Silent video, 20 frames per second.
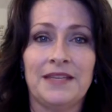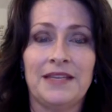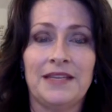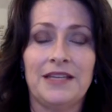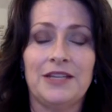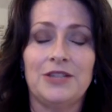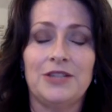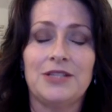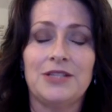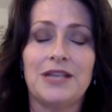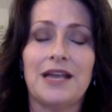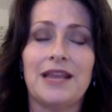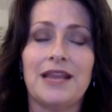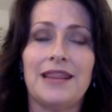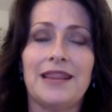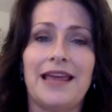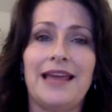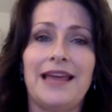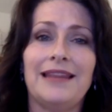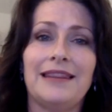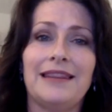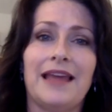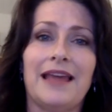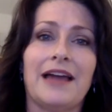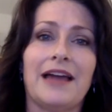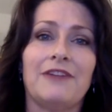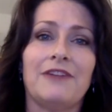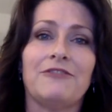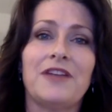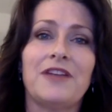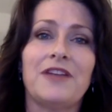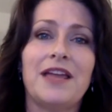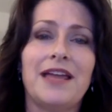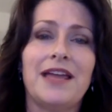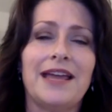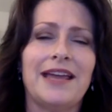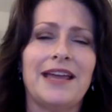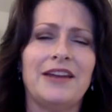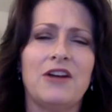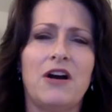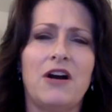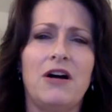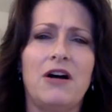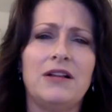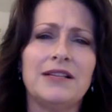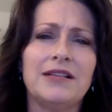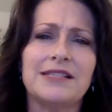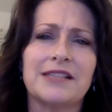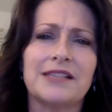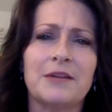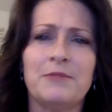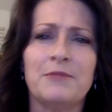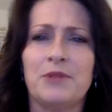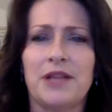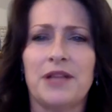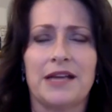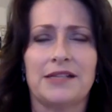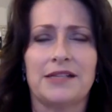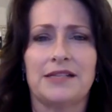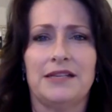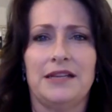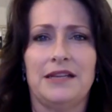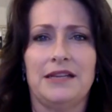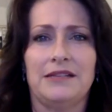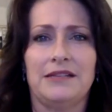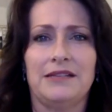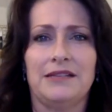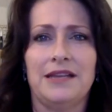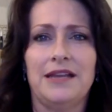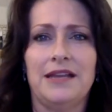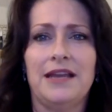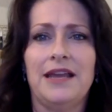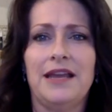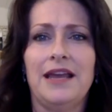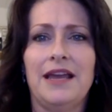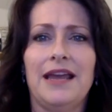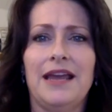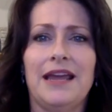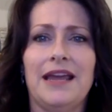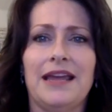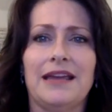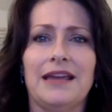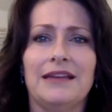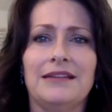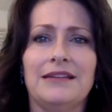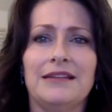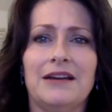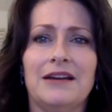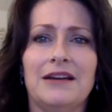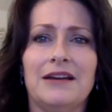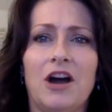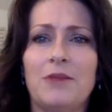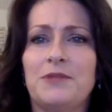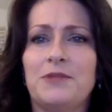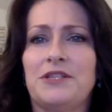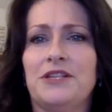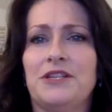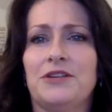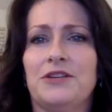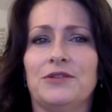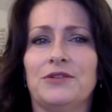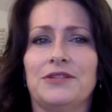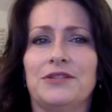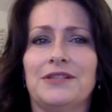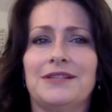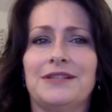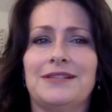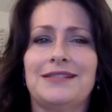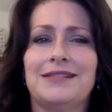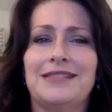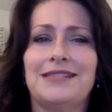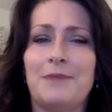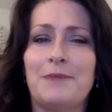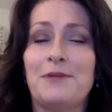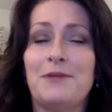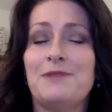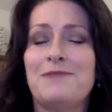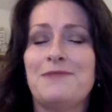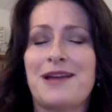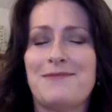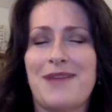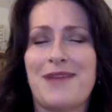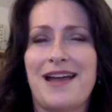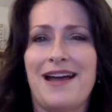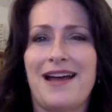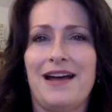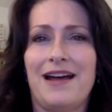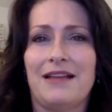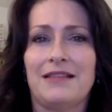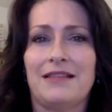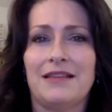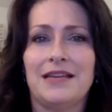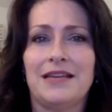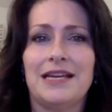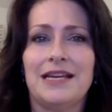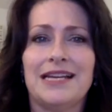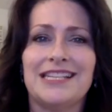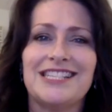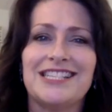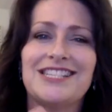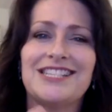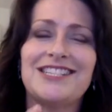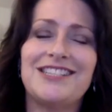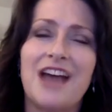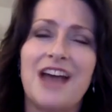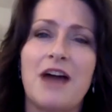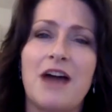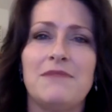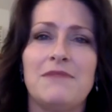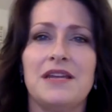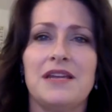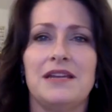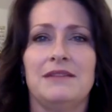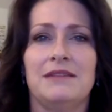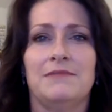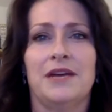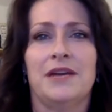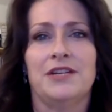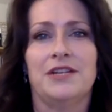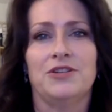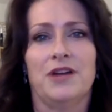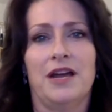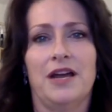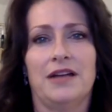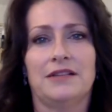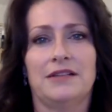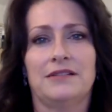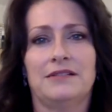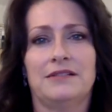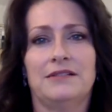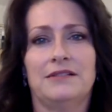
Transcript: You see, I let life and all its complexities and obstacles step in my path and stop me in my tracks.